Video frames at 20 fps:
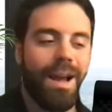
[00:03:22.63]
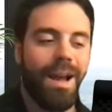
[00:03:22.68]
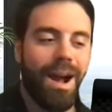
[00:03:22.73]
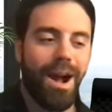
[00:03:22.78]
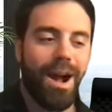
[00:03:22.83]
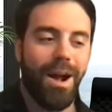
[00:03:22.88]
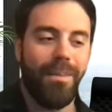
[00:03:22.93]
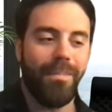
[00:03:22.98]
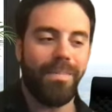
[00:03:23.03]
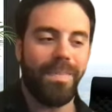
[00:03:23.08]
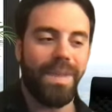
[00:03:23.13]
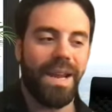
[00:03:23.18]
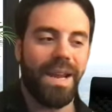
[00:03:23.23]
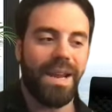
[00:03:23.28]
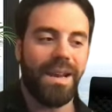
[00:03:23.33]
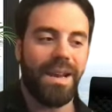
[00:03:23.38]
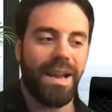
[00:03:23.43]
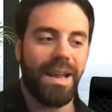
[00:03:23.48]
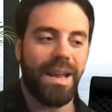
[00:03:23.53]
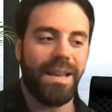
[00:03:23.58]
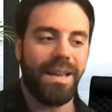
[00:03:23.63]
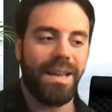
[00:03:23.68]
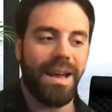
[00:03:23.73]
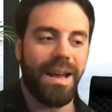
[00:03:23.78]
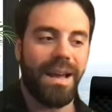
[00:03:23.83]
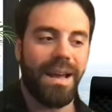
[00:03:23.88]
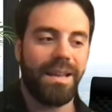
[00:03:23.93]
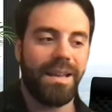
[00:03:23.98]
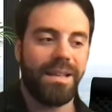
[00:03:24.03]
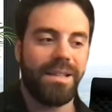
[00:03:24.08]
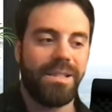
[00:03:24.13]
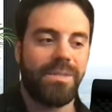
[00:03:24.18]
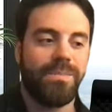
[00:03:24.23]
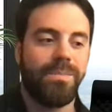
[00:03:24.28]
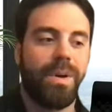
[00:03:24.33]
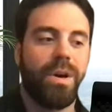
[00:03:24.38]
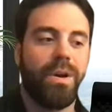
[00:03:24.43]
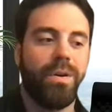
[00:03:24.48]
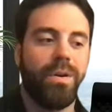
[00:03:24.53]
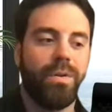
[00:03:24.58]
And I got
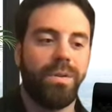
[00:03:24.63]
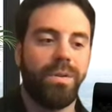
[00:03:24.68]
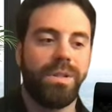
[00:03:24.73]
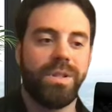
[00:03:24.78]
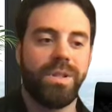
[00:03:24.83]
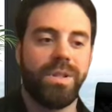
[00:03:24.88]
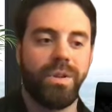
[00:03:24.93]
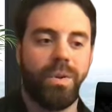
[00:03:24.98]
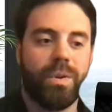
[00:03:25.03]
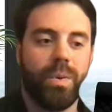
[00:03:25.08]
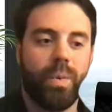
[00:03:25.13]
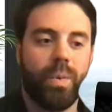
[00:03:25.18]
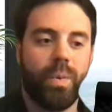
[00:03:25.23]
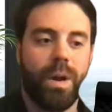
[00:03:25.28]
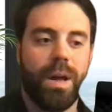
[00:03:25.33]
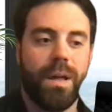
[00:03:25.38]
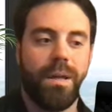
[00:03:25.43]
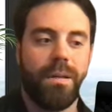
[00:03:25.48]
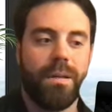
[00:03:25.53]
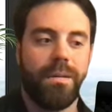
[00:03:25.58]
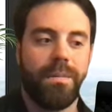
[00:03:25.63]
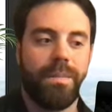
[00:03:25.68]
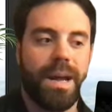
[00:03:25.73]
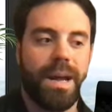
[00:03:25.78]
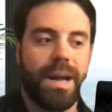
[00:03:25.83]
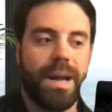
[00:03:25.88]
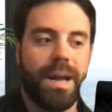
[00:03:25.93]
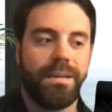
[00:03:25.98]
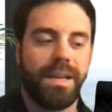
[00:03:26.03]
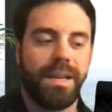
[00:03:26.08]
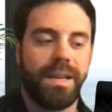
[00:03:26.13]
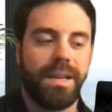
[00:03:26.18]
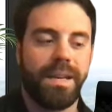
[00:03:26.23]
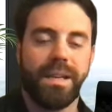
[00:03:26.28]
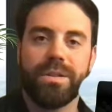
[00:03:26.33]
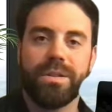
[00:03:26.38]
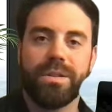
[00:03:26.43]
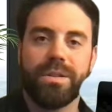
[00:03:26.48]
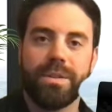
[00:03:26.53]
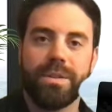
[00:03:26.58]
exposed to what the biotech
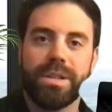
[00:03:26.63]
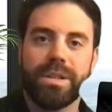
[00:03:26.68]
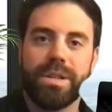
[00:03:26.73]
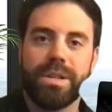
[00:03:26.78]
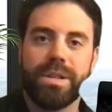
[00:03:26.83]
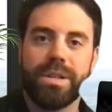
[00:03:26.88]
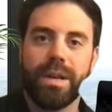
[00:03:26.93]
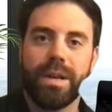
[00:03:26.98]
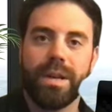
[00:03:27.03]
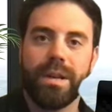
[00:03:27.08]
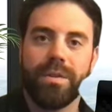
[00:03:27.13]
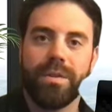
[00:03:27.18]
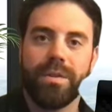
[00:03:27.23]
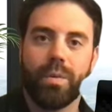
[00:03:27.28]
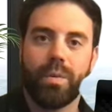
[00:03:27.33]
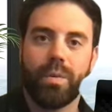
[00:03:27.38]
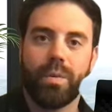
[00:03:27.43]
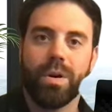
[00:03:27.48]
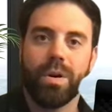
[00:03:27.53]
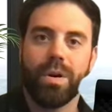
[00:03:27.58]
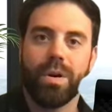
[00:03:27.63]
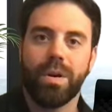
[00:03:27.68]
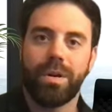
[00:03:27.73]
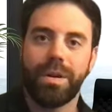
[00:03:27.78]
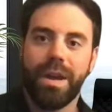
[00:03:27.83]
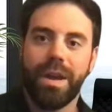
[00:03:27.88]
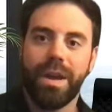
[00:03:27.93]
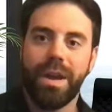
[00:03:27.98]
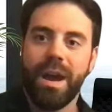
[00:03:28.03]
industry was doing for the world,